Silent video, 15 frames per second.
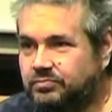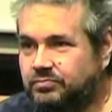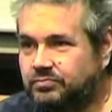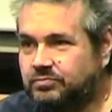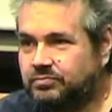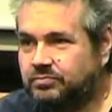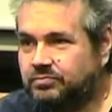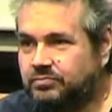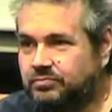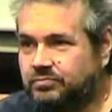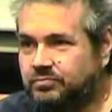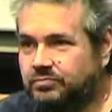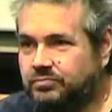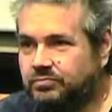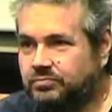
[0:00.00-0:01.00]
You know, I
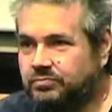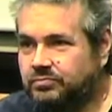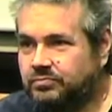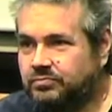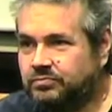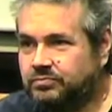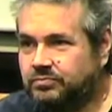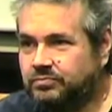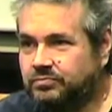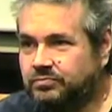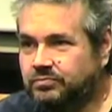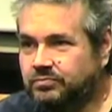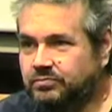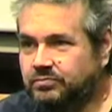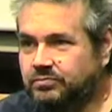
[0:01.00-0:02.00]
have to believe what he's
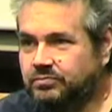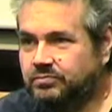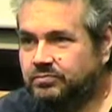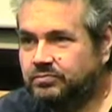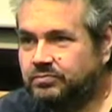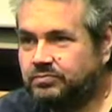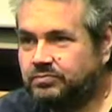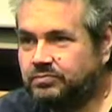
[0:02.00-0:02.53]
saying right now.